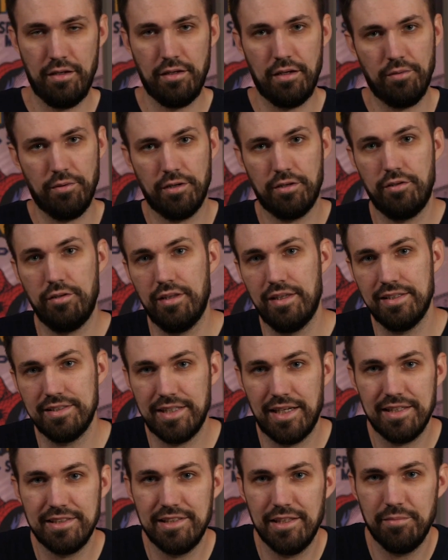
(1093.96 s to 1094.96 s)
Now we're gonna do the
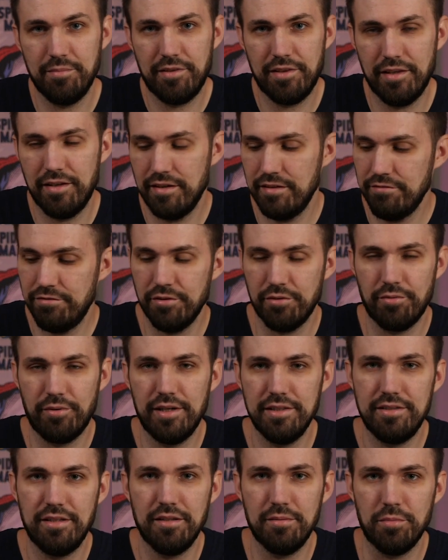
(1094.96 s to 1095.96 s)
exact same thing for the
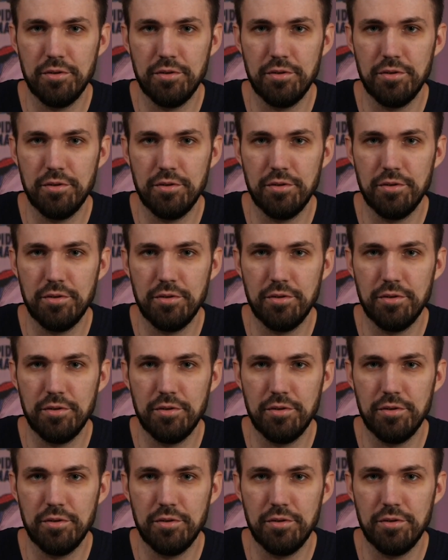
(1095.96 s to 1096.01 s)
rest of the